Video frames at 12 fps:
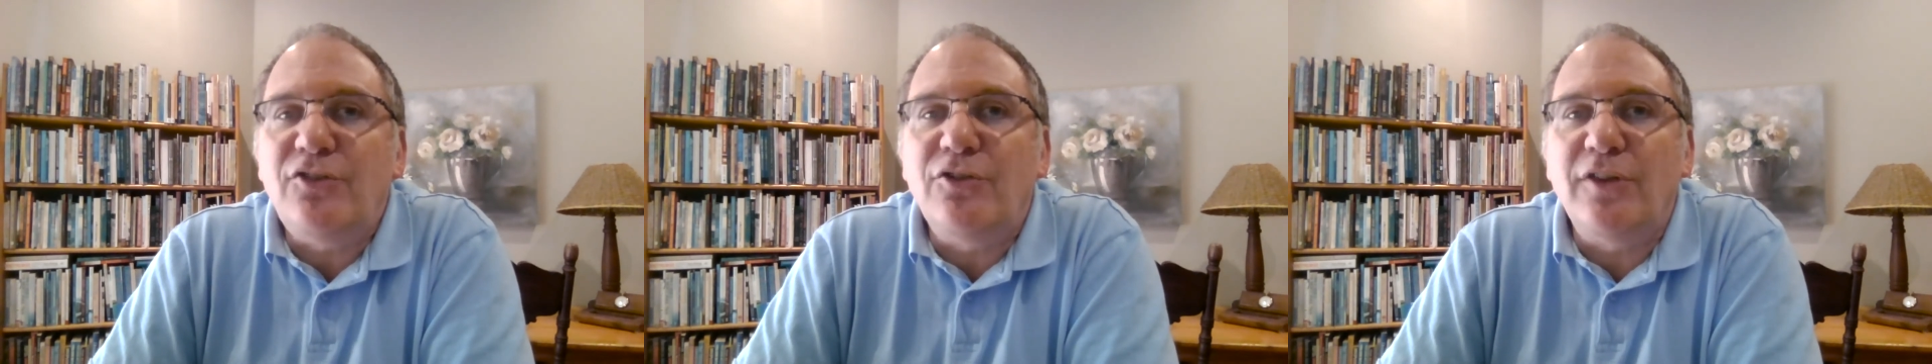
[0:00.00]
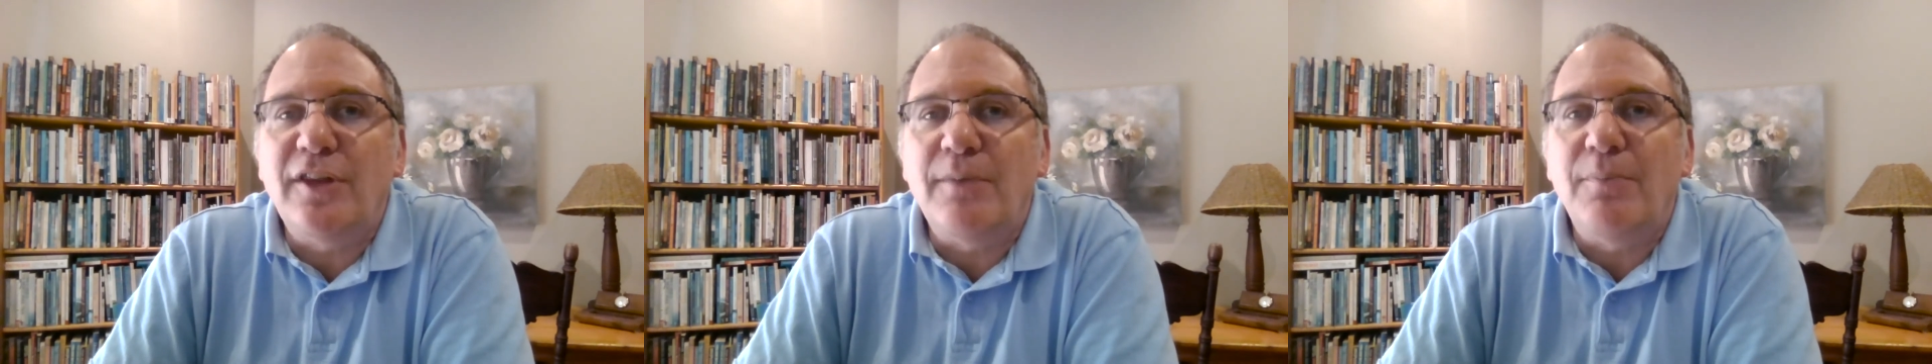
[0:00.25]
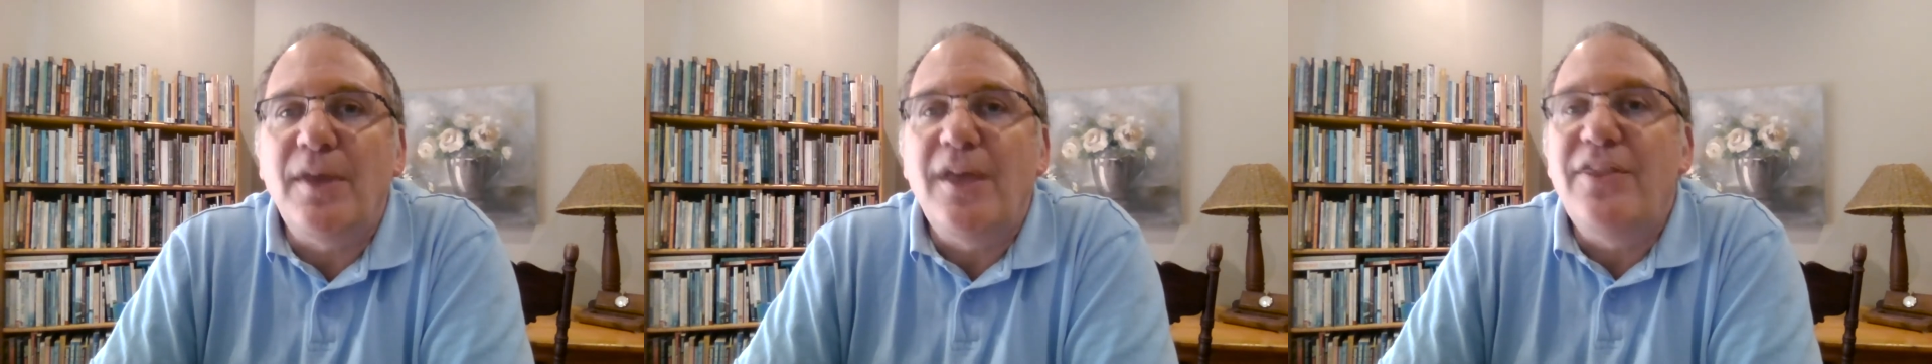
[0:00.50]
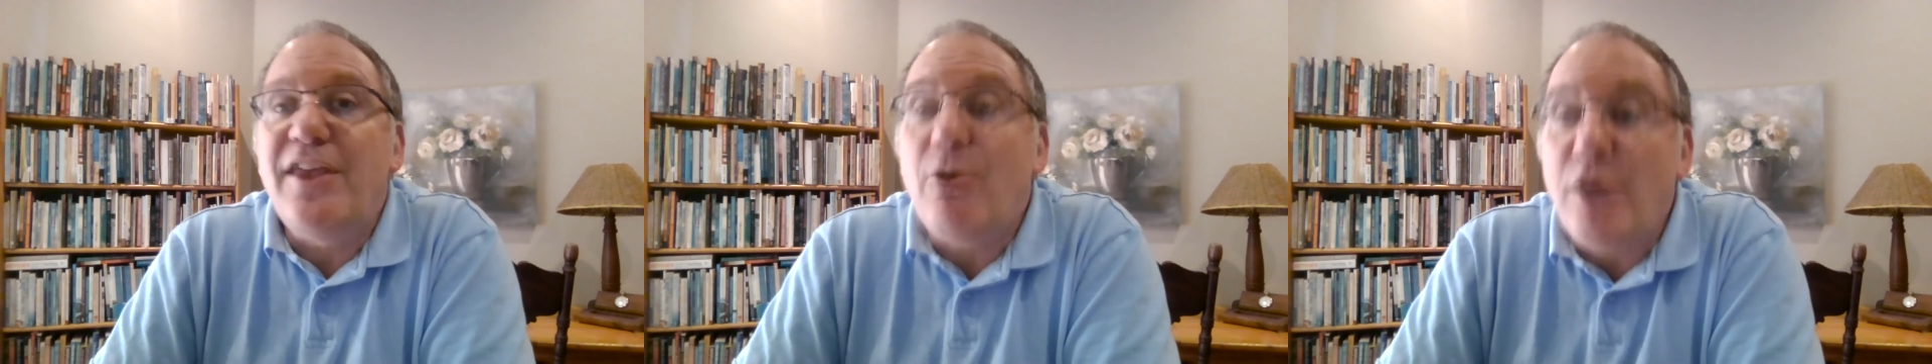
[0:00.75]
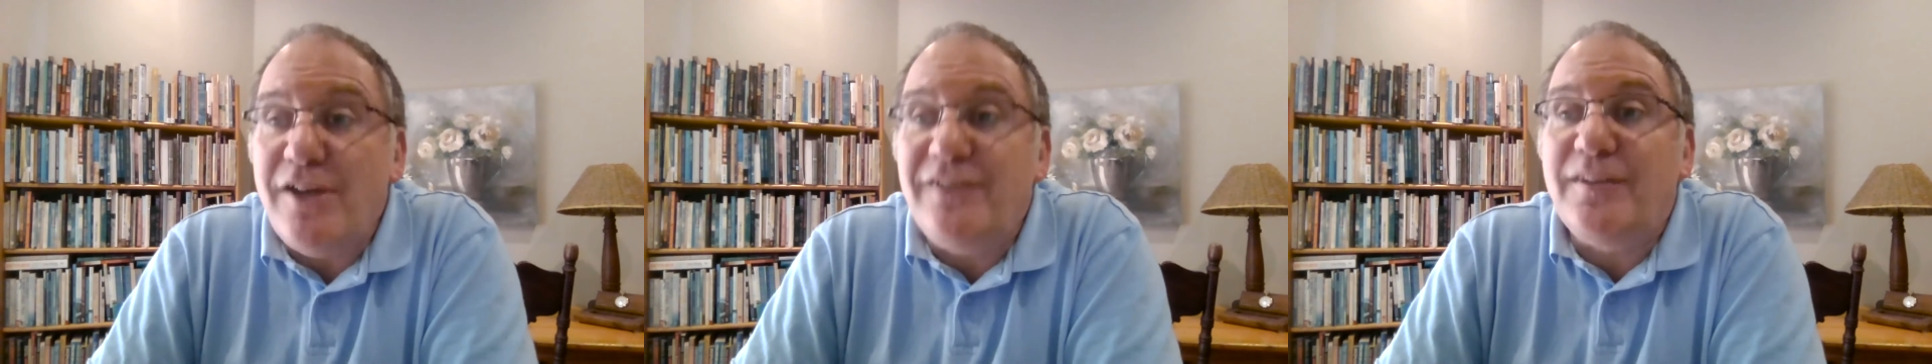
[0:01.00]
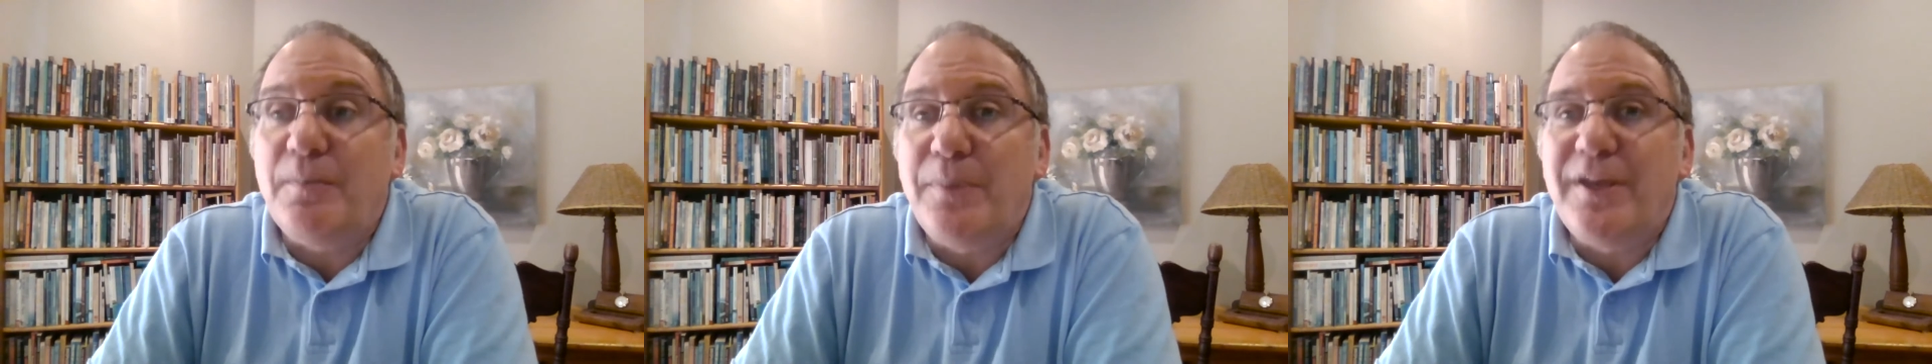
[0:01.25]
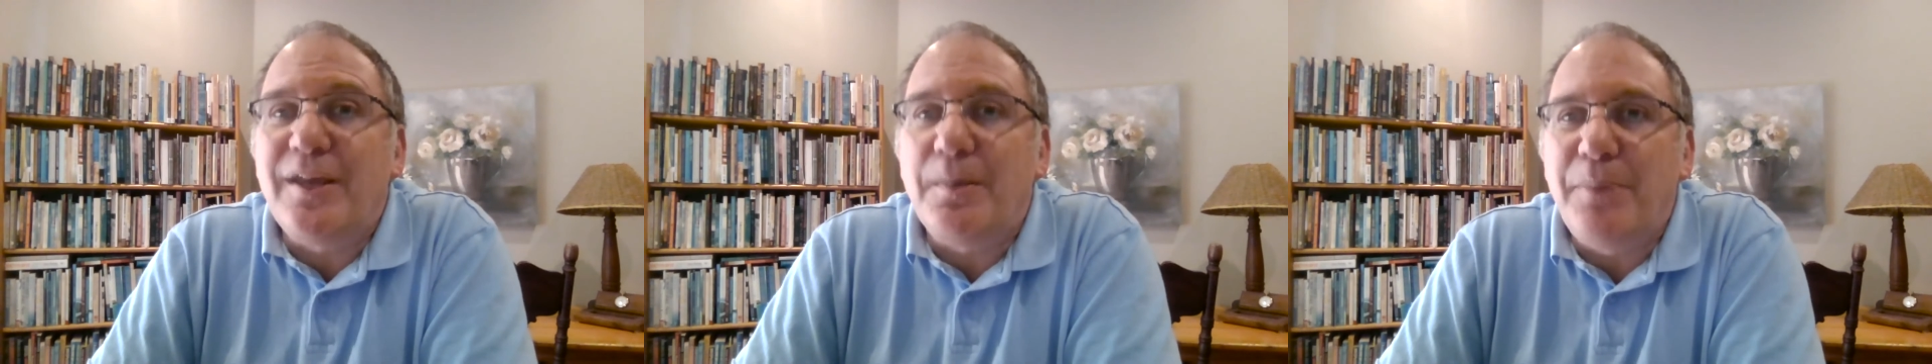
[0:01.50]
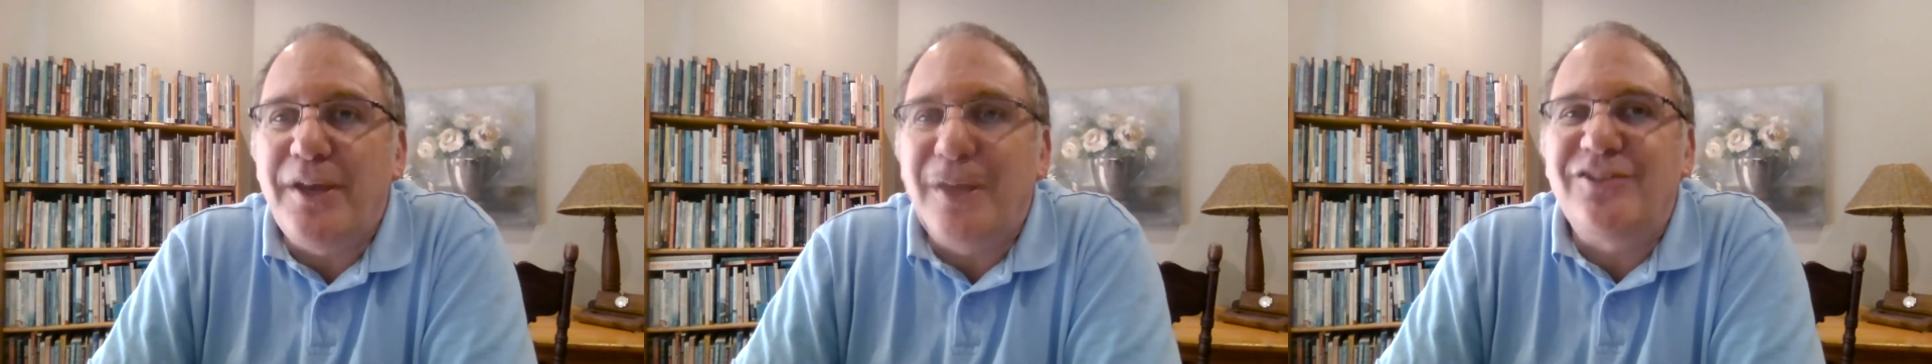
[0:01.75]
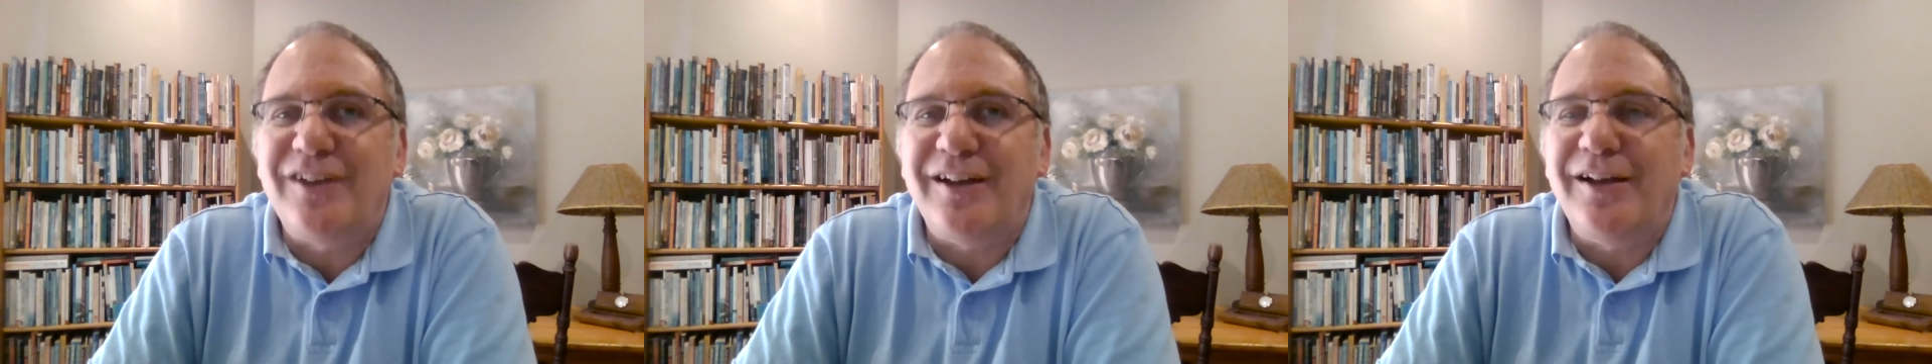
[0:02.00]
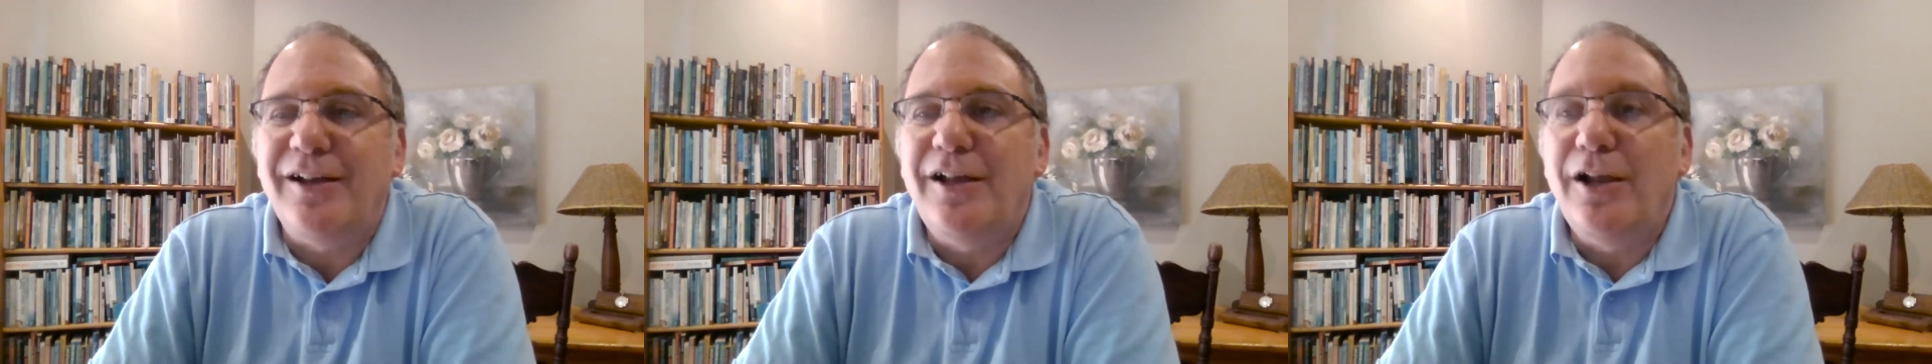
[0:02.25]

to them, there is a bigger picture.